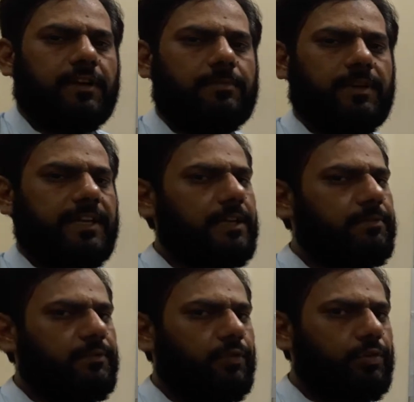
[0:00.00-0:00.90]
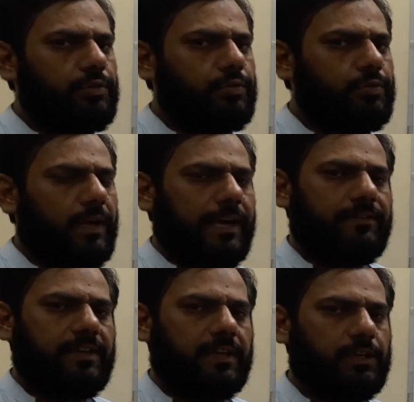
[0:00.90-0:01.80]
come again before you
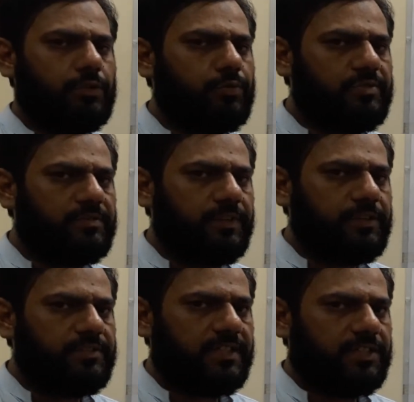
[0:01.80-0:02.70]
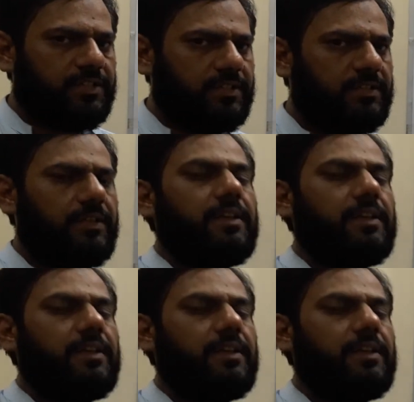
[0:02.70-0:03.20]
having a new video session